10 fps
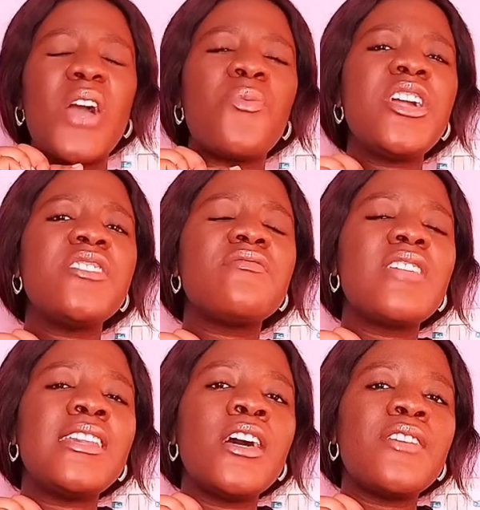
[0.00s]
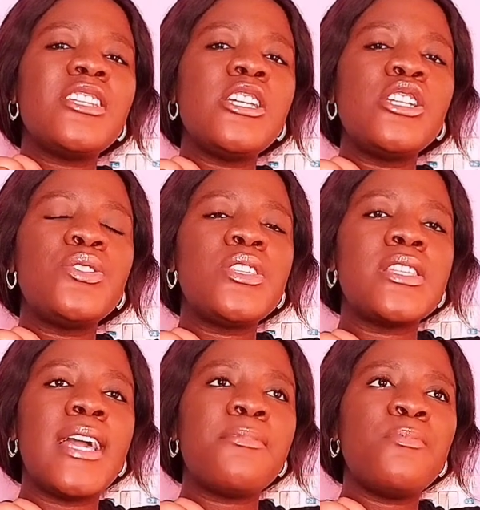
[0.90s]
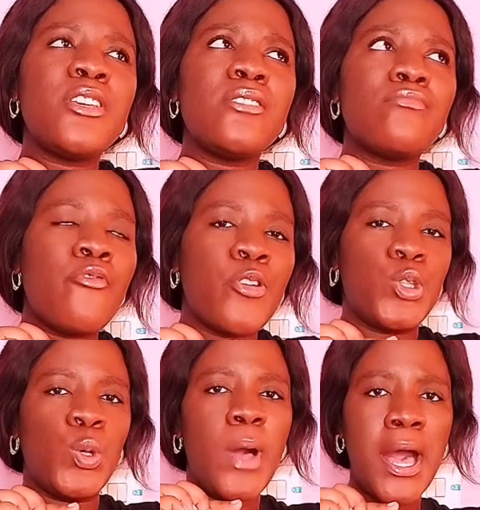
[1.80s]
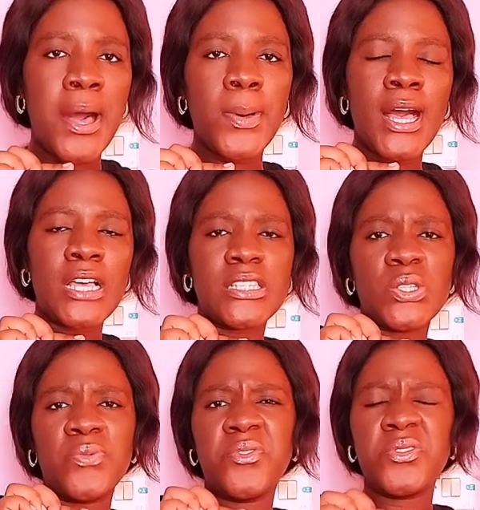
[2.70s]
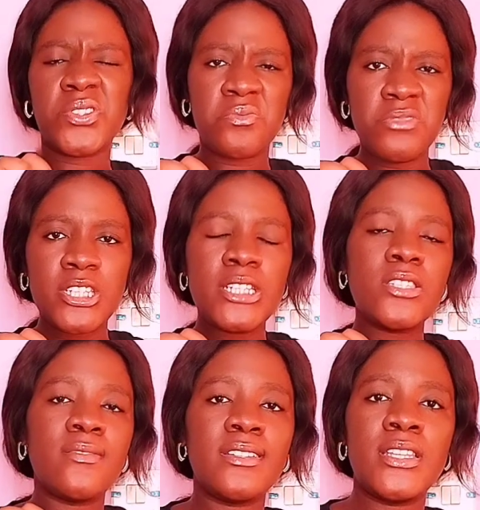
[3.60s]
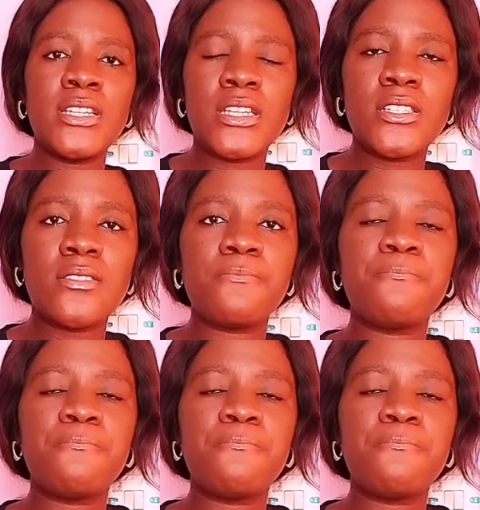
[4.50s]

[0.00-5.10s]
I think it is like maybe for some hours or for some minutes, I think it's,